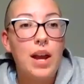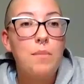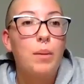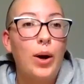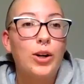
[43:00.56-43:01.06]

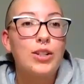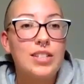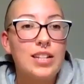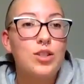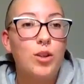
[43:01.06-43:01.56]
Amber Parker
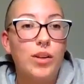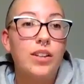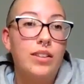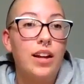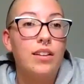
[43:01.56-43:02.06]
says do
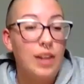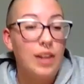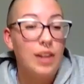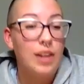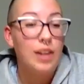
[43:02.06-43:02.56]
it, then
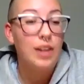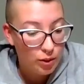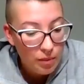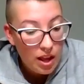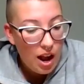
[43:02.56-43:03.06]
I'm
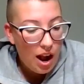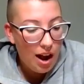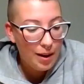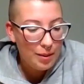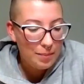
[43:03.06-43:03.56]
going to.
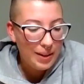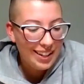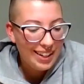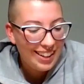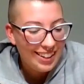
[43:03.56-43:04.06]

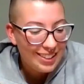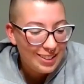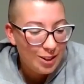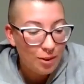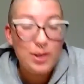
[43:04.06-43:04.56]

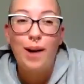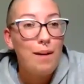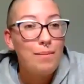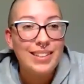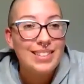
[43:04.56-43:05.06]
Tony
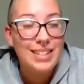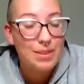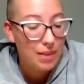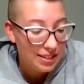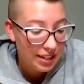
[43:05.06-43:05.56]
Robbins is
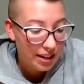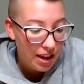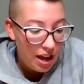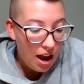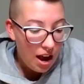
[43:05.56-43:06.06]
amazing.
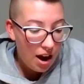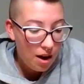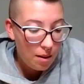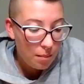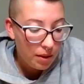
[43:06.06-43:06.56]

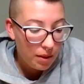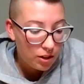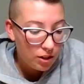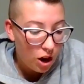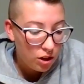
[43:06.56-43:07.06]

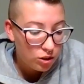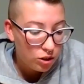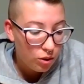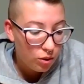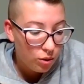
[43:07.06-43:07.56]
There's
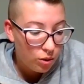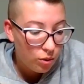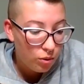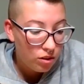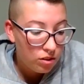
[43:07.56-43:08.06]

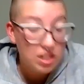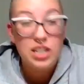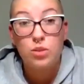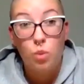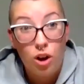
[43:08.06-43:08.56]
also
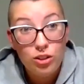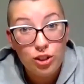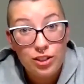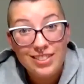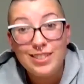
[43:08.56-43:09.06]
Denise Walsh.
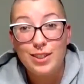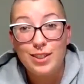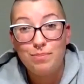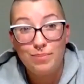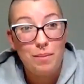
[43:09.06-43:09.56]
She's
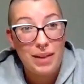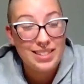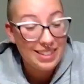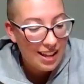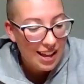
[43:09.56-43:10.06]

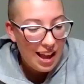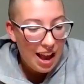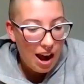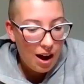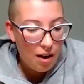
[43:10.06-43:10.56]
amazing,
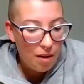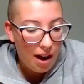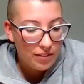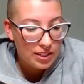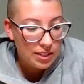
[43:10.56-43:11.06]

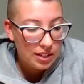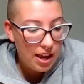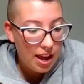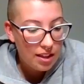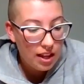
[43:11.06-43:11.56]

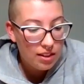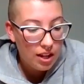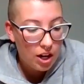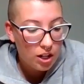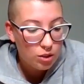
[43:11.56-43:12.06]
obviously. And then
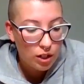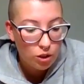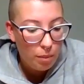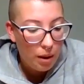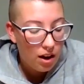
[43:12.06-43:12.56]
there's
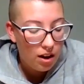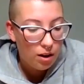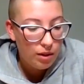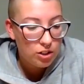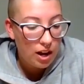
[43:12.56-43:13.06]
Rachel
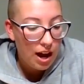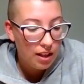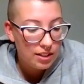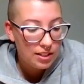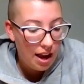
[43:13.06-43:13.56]

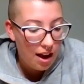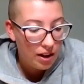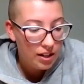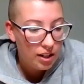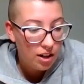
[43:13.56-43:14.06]
Hollis I have
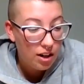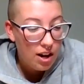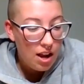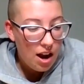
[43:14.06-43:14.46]
on here.